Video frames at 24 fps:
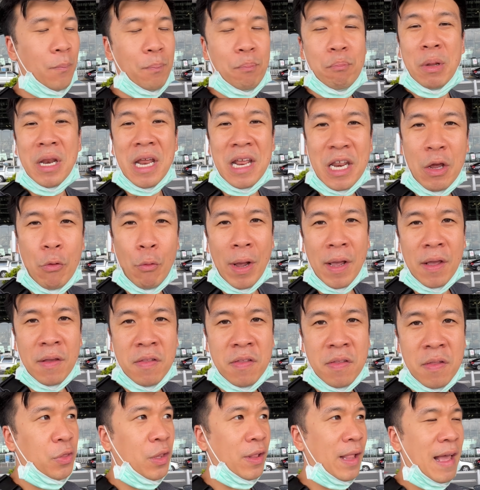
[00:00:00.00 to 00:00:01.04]
But anyways,
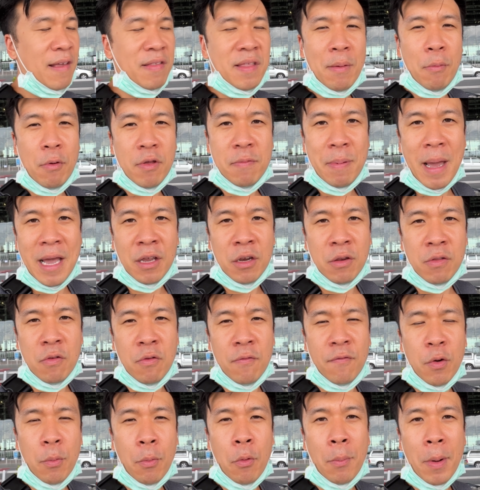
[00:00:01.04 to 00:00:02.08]
the last time I was back in
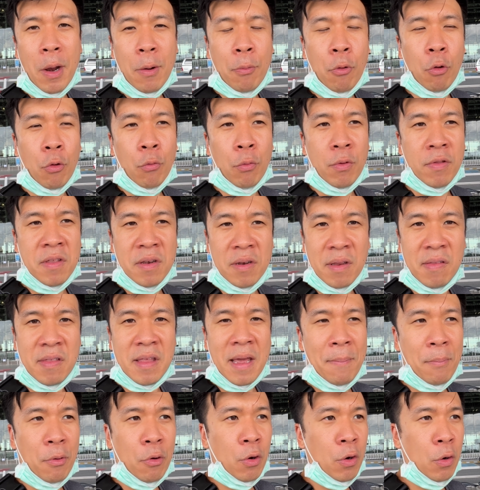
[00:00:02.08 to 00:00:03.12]
Suvarnabhumi Airport was in
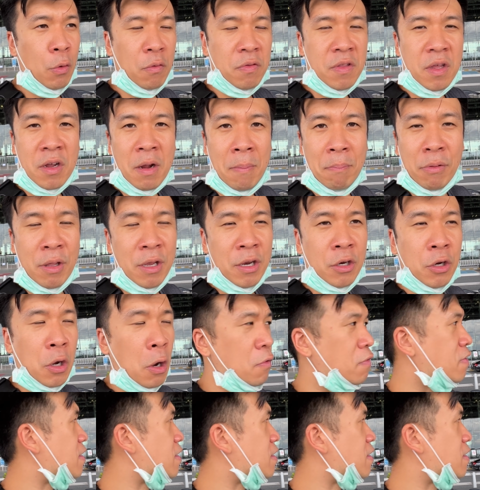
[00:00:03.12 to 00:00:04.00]
December. It was a complete ghost